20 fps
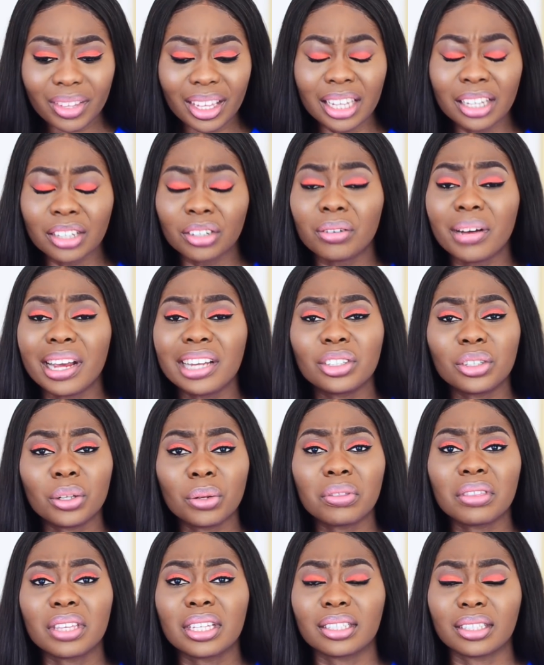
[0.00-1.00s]
In Christ,
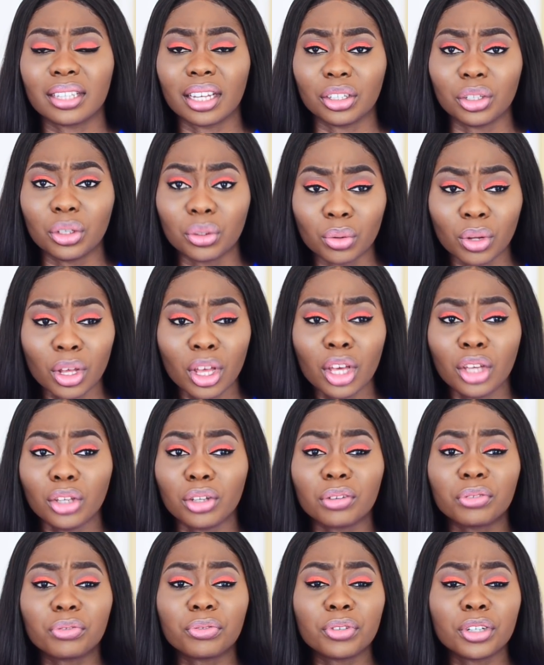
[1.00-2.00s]
all things are new.
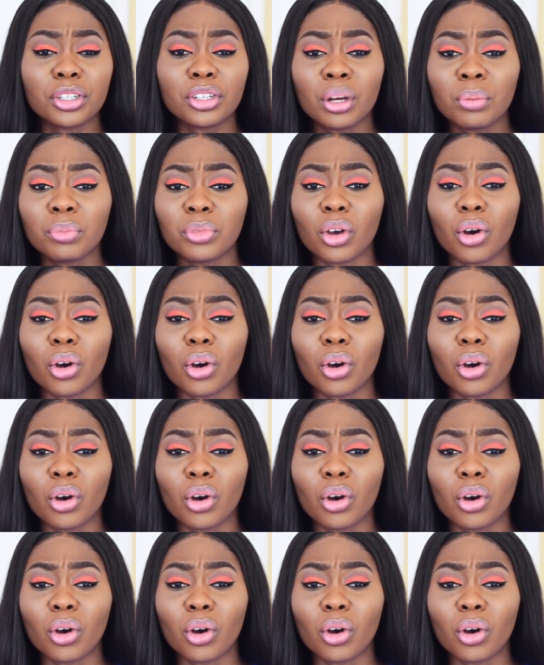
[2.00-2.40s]
Your freedom,